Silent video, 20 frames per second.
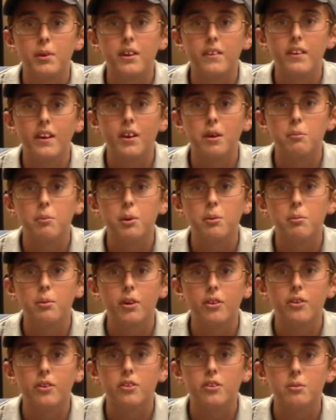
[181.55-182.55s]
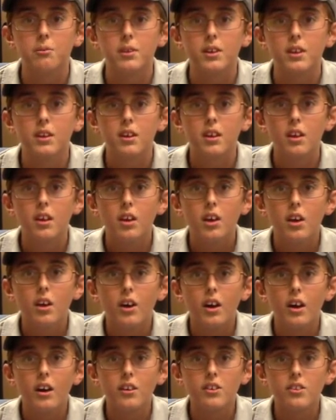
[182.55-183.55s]
being like a big brother to me.
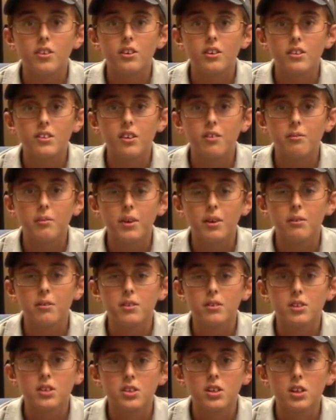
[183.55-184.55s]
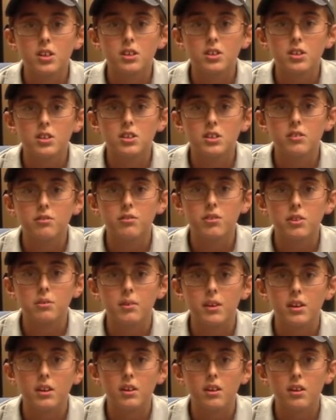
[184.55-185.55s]
As long as I've been coming to this church, you've really
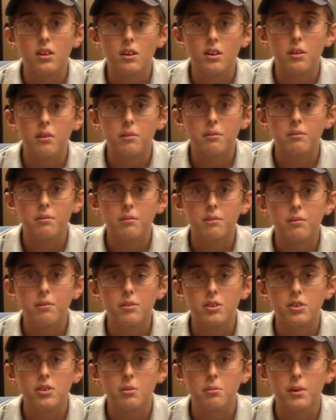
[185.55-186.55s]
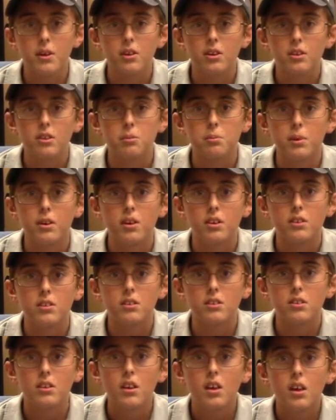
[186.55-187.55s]
made it uh, just a better
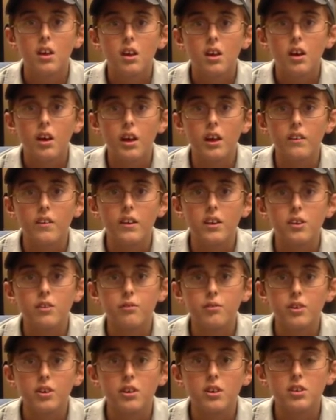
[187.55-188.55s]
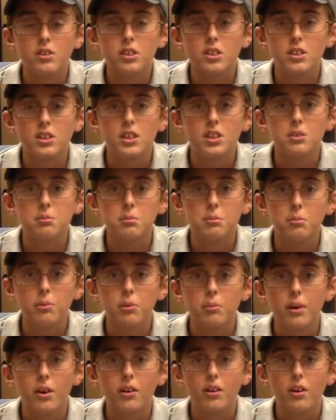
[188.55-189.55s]
experience. And thank you for just teaching me
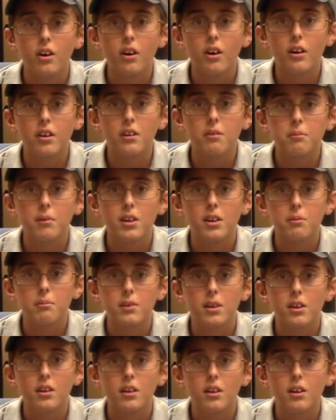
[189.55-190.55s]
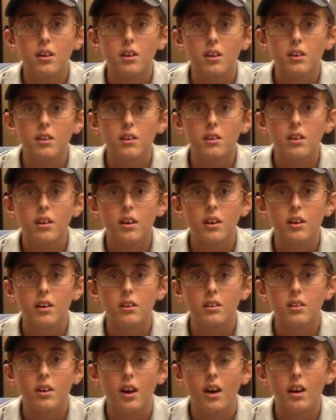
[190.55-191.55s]
more about God and making me uh, a
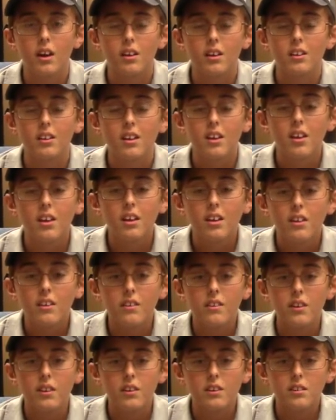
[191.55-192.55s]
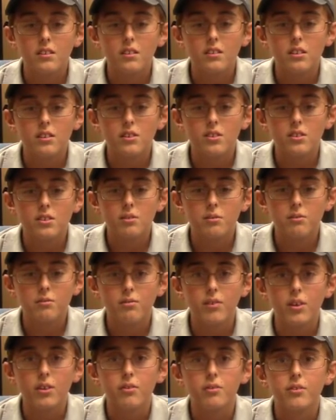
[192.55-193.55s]
guy that is
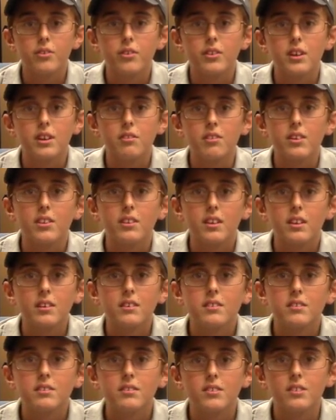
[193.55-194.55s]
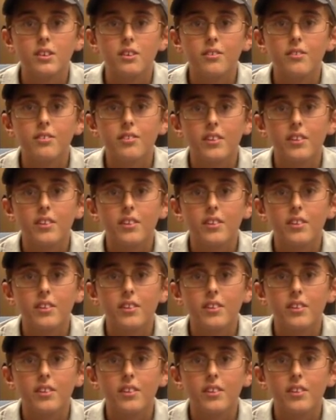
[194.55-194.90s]
faithful in everything. So